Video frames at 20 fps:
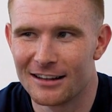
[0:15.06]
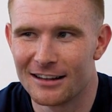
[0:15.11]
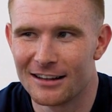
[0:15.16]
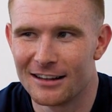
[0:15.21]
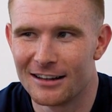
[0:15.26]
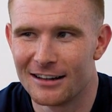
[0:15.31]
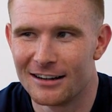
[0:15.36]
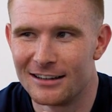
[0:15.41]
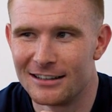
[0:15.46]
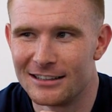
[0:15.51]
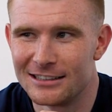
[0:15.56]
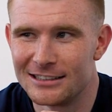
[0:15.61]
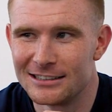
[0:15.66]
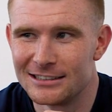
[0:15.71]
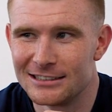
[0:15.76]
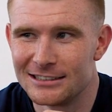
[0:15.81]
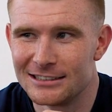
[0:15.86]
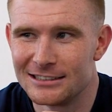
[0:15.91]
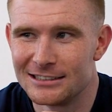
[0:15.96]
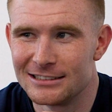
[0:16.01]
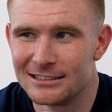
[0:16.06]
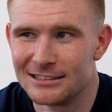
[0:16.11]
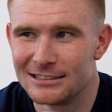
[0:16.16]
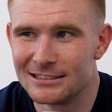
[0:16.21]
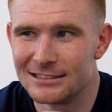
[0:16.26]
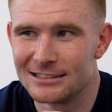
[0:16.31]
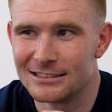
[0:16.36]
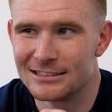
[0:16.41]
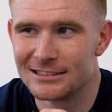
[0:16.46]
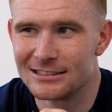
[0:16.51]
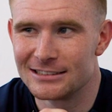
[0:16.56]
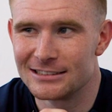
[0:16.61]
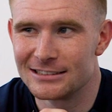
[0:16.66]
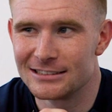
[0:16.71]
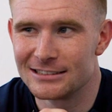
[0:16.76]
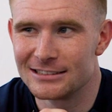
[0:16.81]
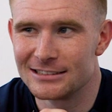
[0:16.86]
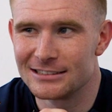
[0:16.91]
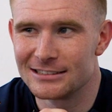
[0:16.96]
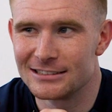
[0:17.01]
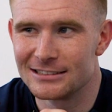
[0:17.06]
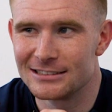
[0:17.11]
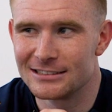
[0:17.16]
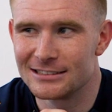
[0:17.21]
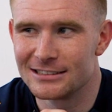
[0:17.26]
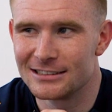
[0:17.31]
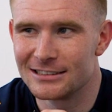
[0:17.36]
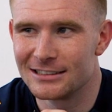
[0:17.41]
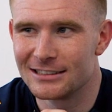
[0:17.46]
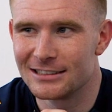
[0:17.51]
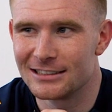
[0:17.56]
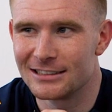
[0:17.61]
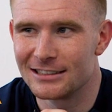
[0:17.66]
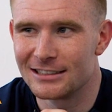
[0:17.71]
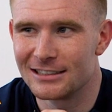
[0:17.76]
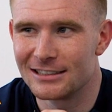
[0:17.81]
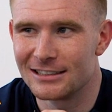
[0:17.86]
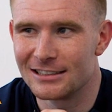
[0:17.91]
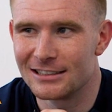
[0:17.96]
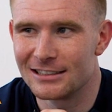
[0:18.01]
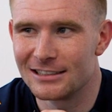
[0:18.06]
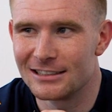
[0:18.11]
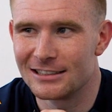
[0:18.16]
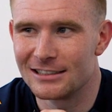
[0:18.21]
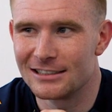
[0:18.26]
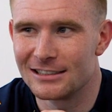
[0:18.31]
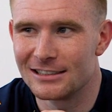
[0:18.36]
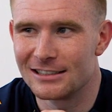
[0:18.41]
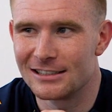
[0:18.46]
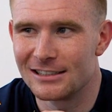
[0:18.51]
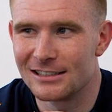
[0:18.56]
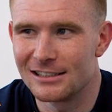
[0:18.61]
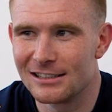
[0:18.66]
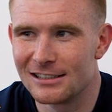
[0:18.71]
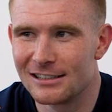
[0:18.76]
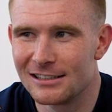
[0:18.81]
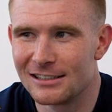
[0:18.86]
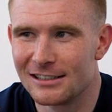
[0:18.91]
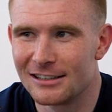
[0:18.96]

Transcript: you you absolutely contributed to the fact that you put that pressure on to score that goal.